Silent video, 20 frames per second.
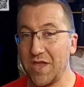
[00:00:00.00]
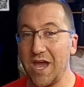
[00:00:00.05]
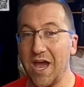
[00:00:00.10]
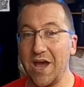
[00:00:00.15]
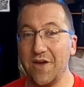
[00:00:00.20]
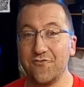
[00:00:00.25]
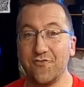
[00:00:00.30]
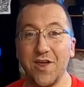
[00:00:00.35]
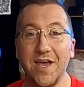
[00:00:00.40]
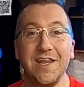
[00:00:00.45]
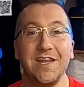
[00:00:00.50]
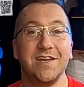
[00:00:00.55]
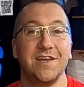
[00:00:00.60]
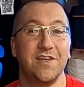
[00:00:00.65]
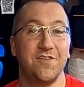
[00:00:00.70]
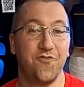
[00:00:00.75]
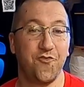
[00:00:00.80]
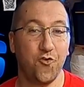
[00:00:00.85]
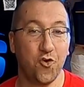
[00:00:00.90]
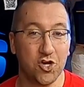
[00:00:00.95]
I've read an
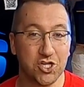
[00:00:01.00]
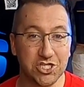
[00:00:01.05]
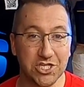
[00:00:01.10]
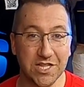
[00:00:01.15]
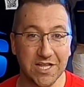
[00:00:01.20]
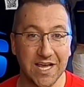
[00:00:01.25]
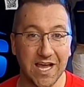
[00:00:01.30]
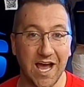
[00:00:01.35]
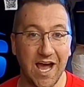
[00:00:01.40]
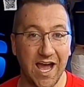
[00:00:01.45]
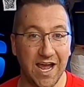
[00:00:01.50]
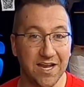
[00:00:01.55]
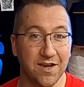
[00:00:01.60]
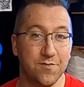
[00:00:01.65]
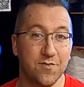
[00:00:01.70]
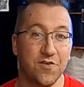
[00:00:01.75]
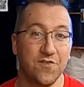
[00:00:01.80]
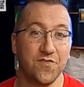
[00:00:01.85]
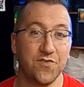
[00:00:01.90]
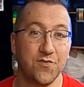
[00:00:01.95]
unfortunately high number of